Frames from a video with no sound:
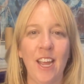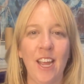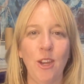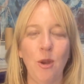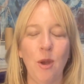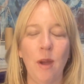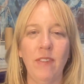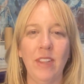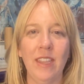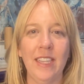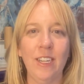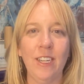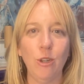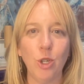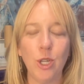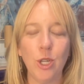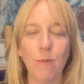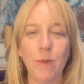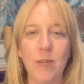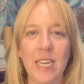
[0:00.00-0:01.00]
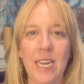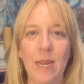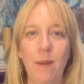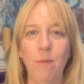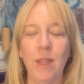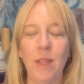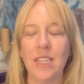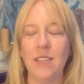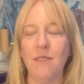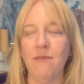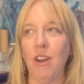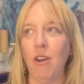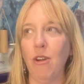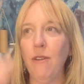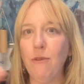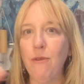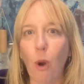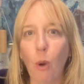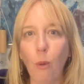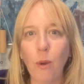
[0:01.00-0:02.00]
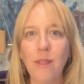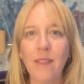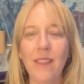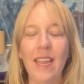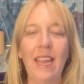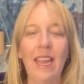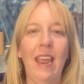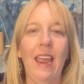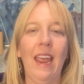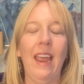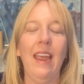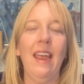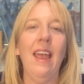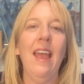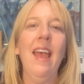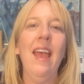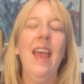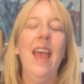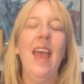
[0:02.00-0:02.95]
You have a leadership team that's very forward thinking